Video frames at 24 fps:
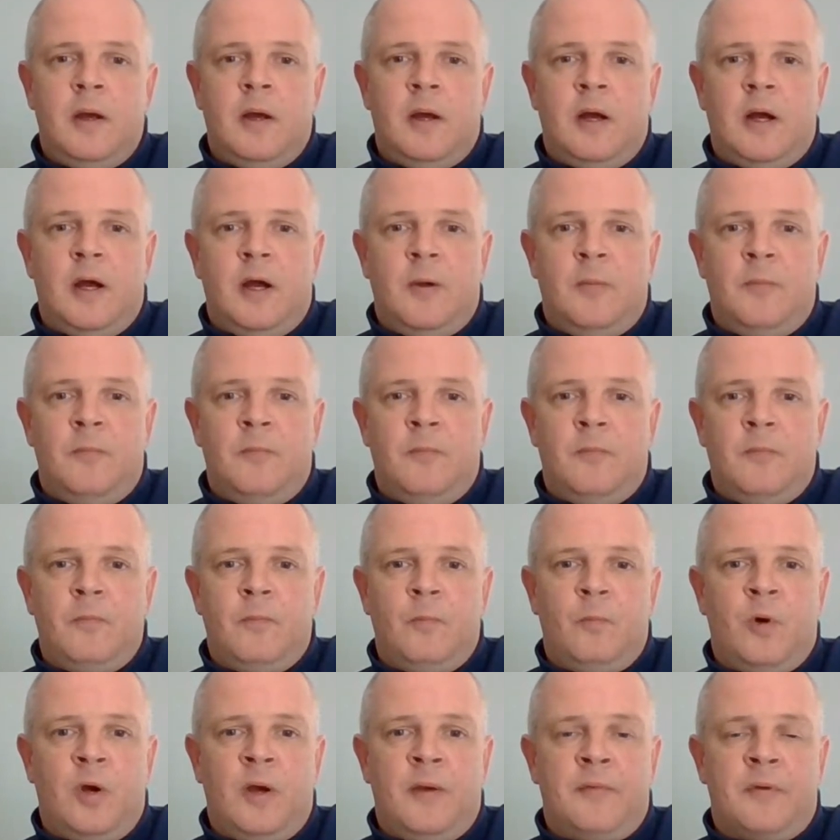
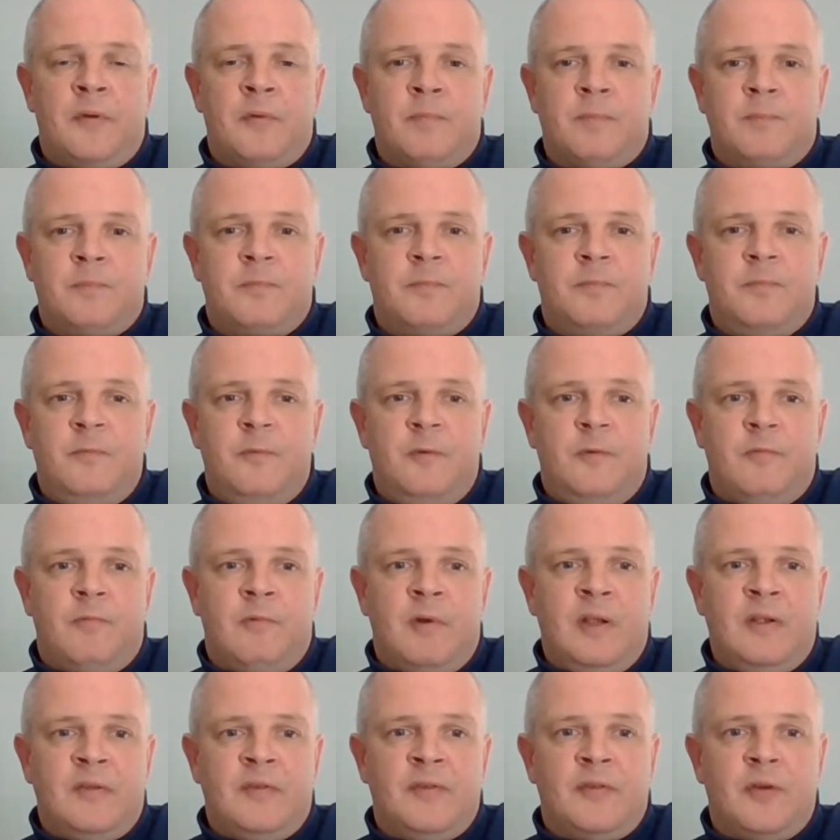Whatever the
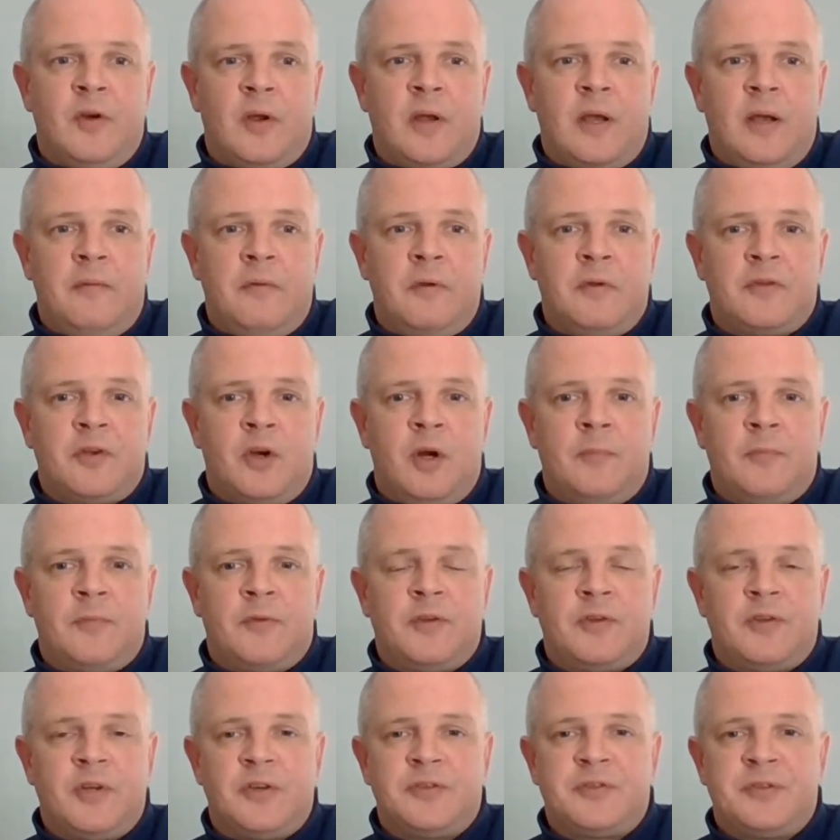reasons I gave at the time
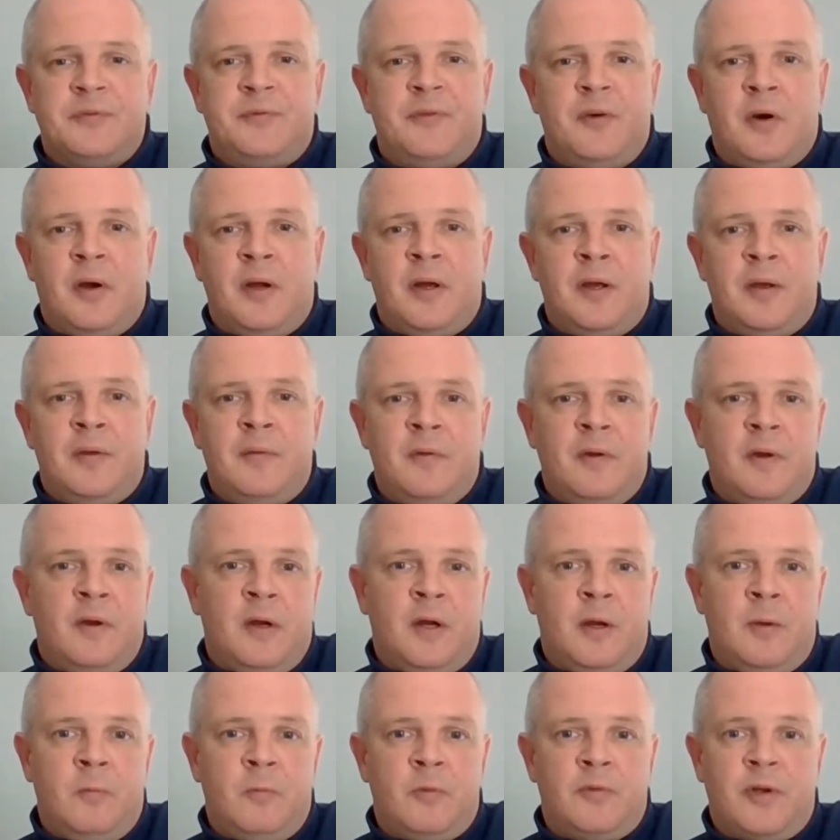to justify it
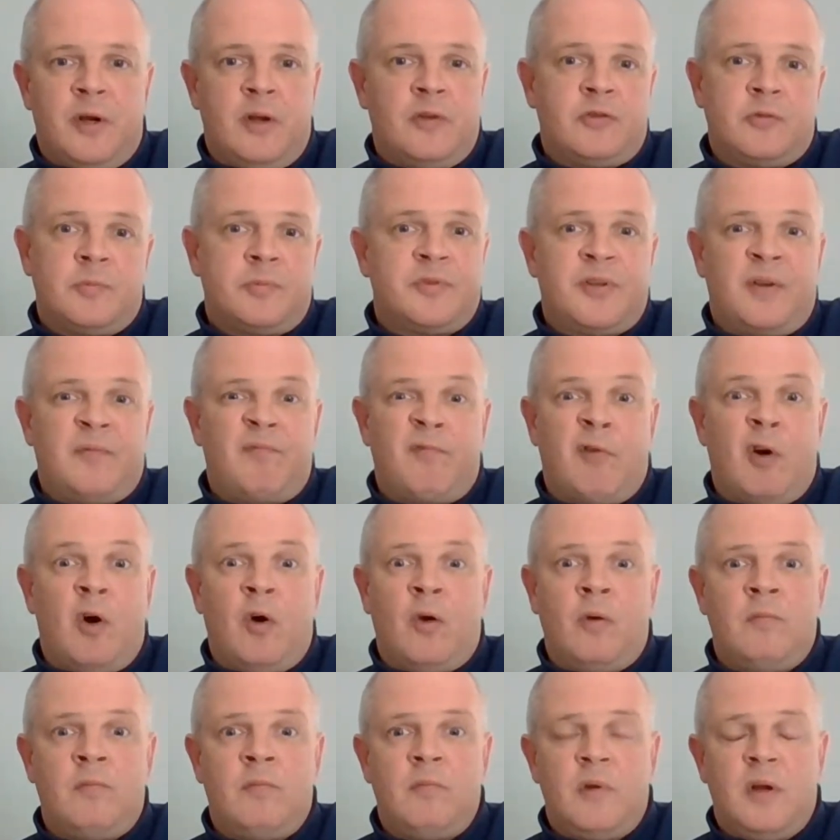was 100%
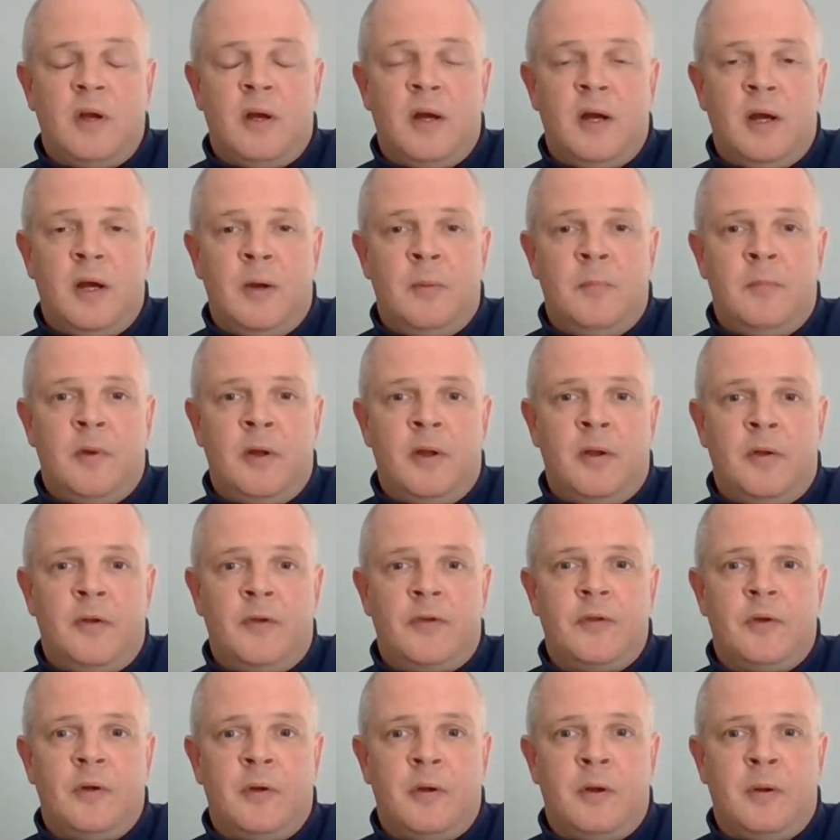wrong,
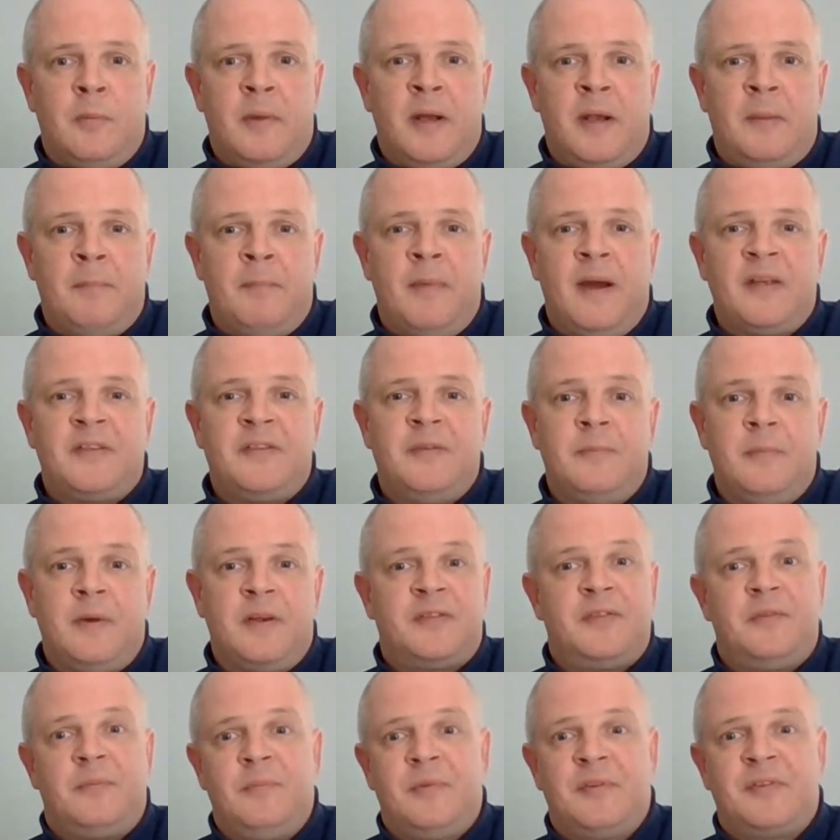and I made massive
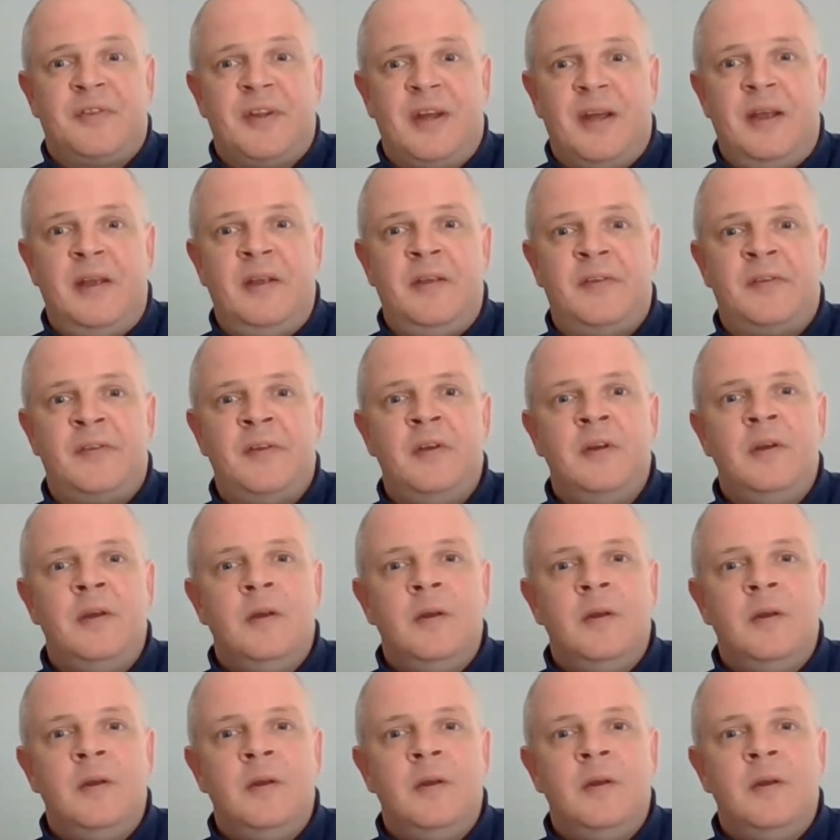mistakes.